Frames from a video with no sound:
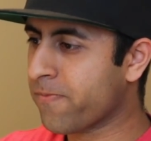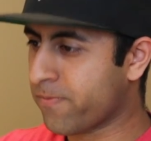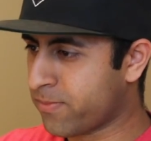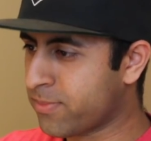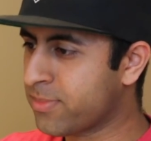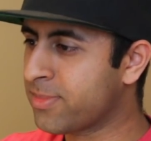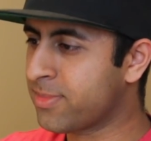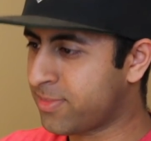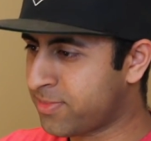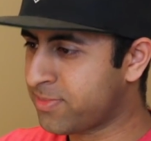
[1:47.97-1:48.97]
I
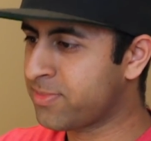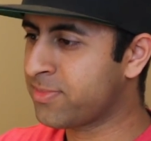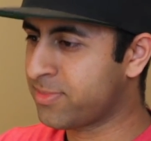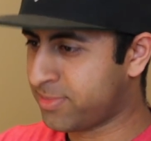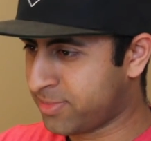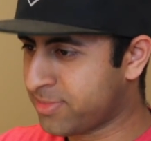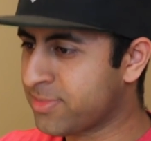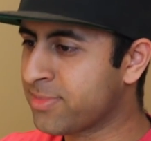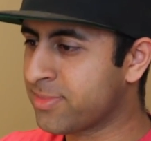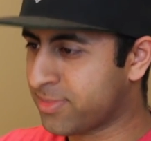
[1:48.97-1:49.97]
was just
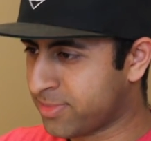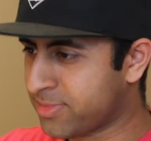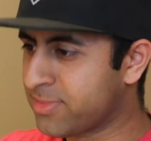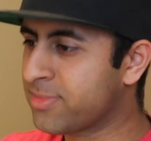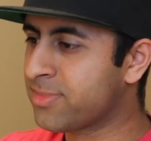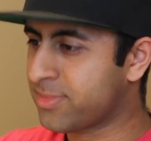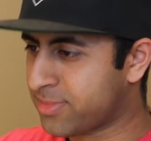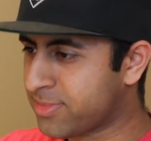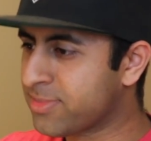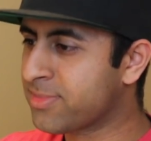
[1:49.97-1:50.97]
chilling on my
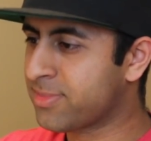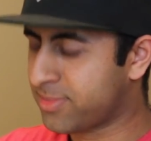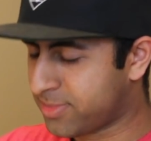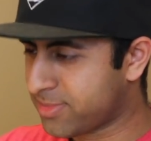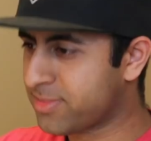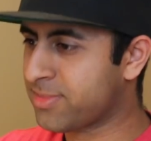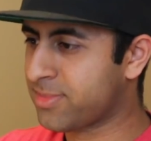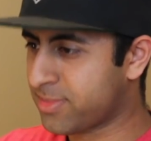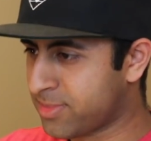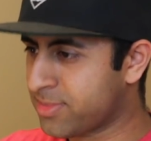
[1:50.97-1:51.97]
10 minute
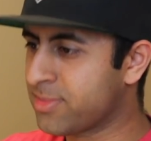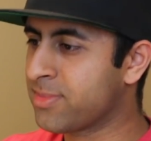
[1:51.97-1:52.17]
break.